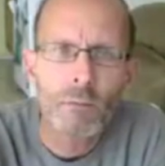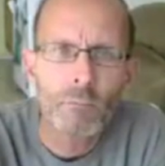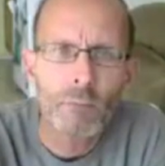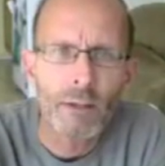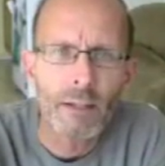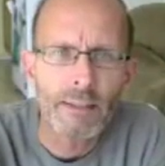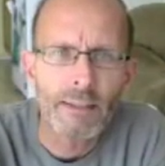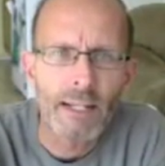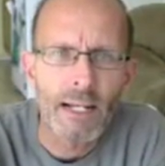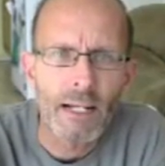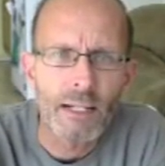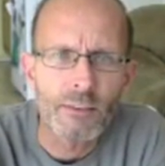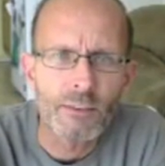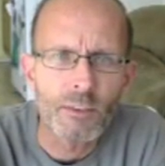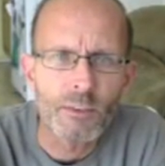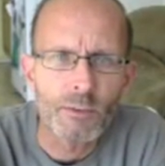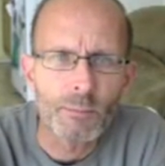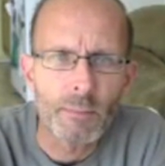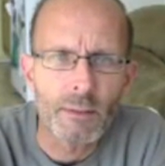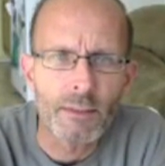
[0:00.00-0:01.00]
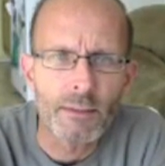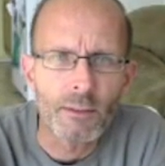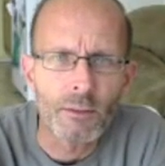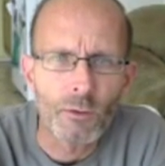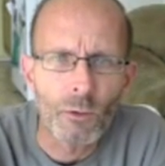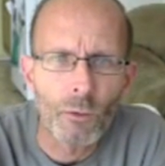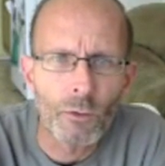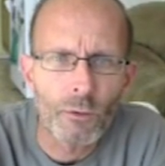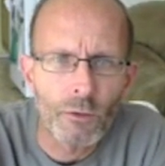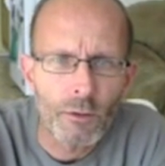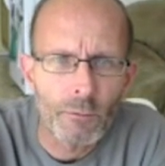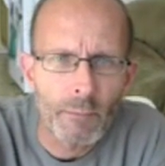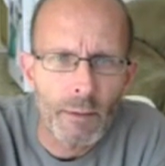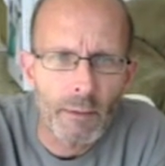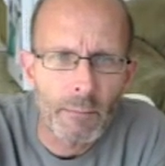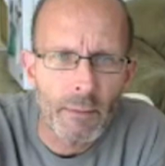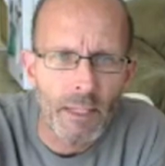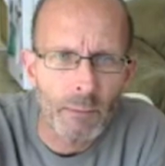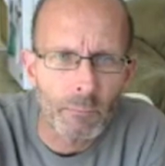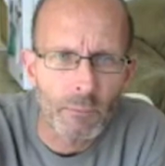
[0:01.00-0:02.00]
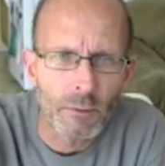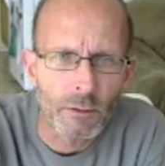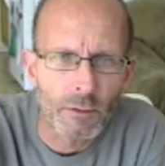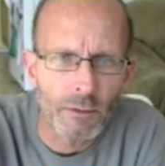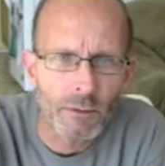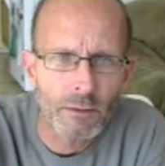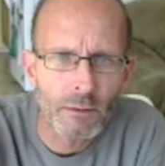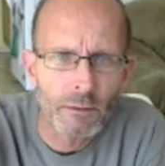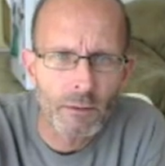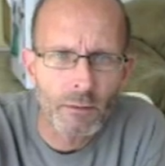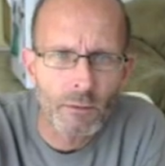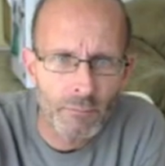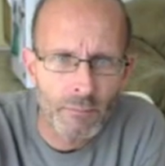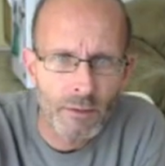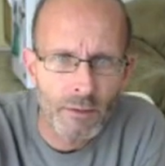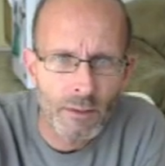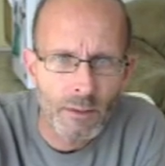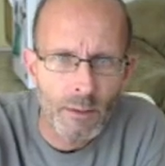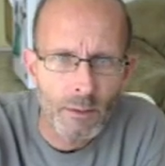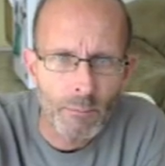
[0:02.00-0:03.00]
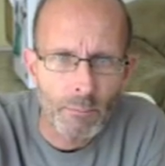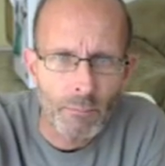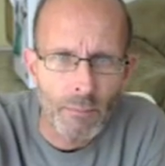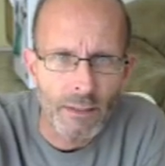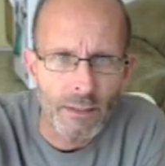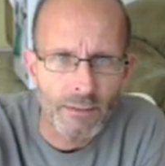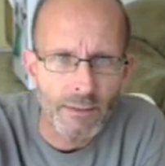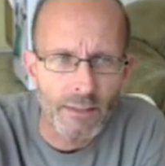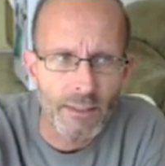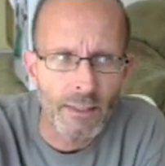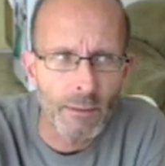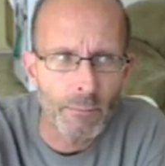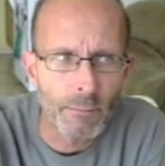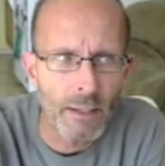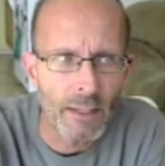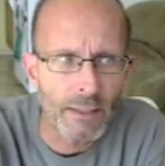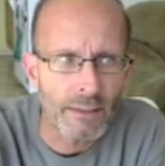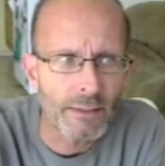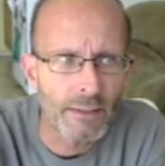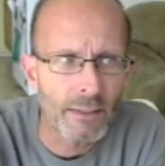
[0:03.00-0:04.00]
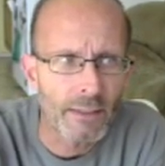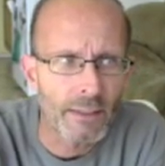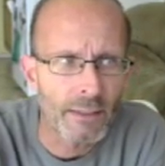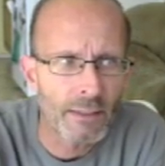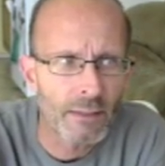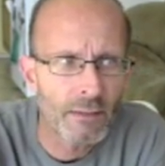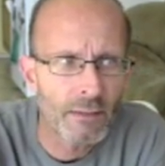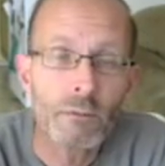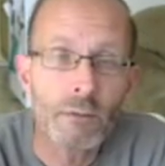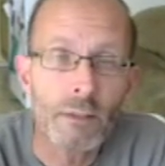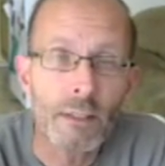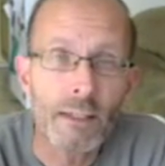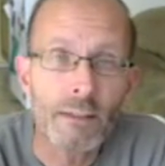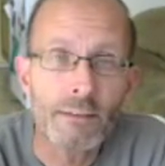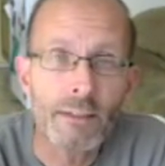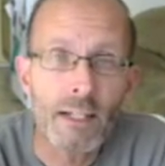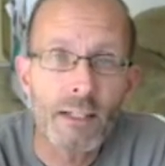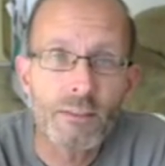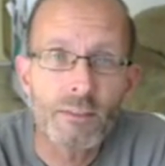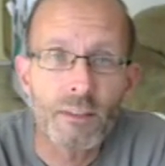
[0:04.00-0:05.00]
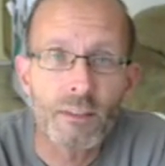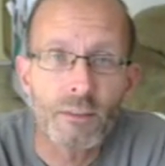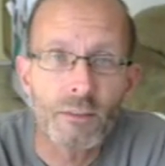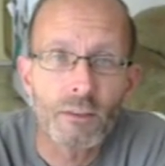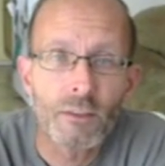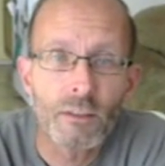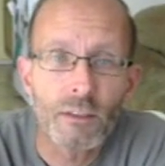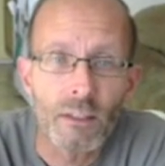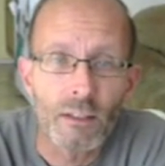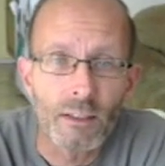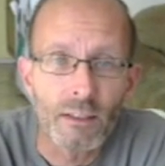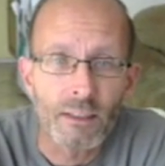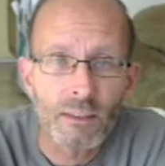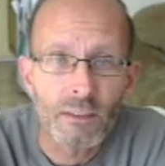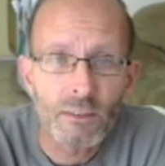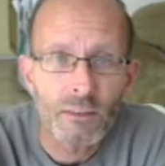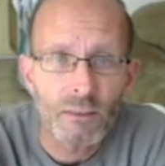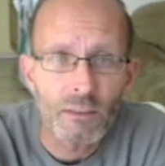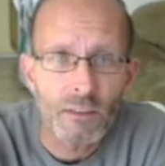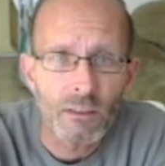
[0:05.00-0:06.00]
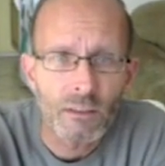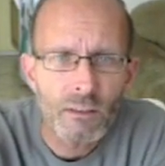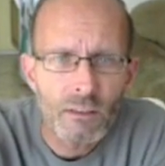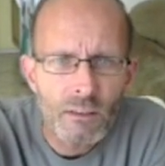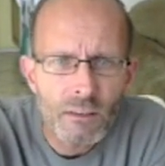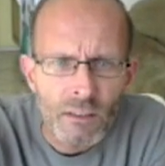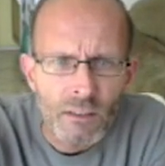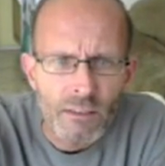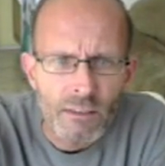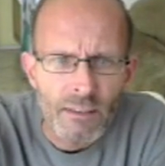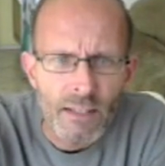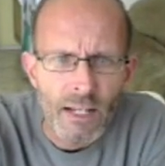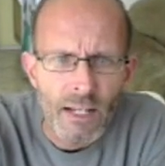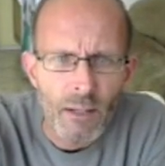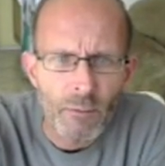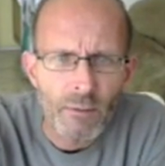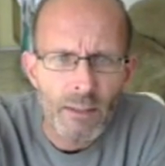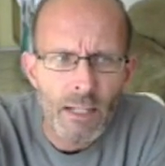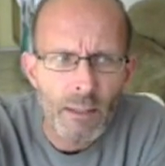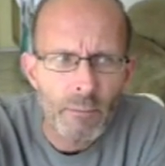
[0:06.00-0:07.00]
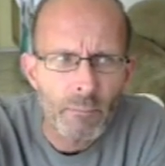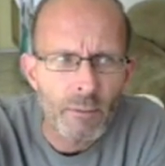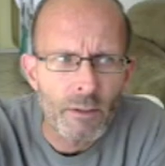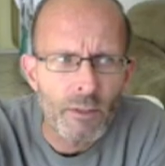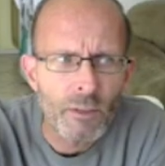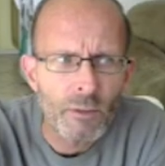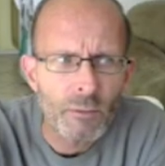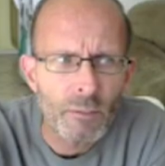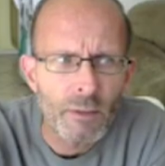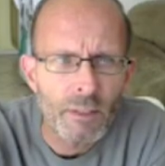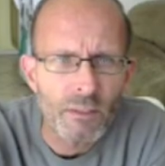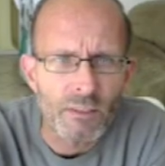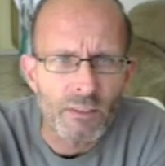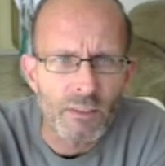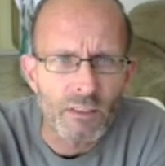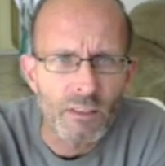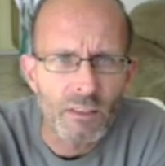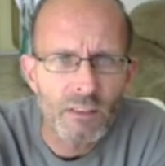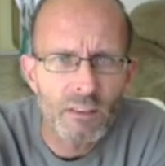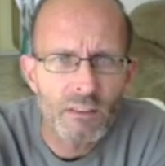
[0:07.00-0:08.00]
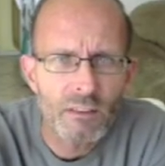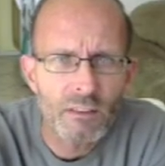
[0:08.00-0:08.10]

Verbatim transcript: My cat just bit the corner of my MacBook. Bad kitty, bad kitty it tasted good at least. Damn, what happened to your pizza?